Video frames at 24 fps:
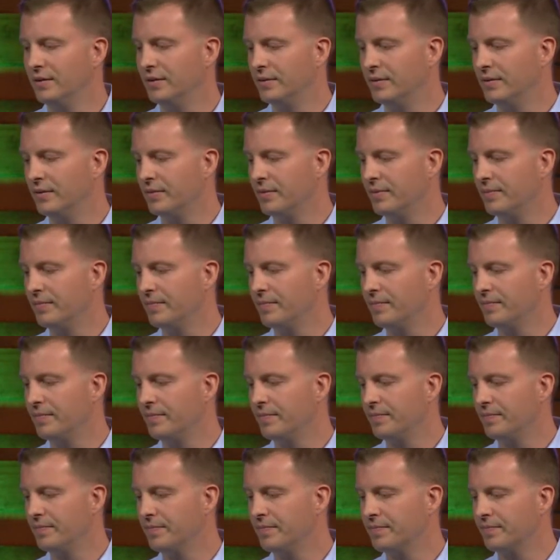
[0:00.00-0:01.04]

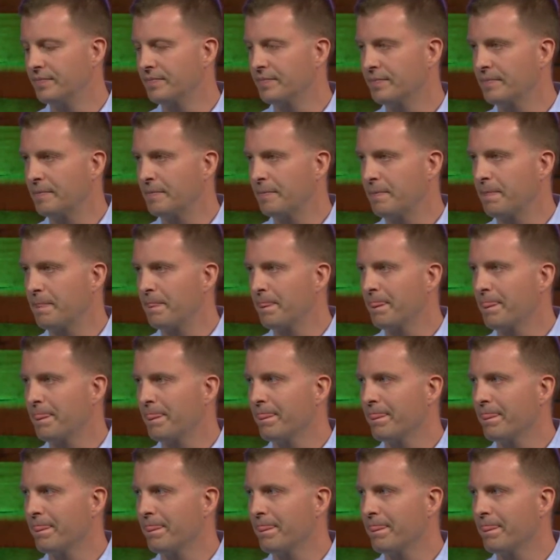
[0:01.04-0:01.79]
(no one is talking)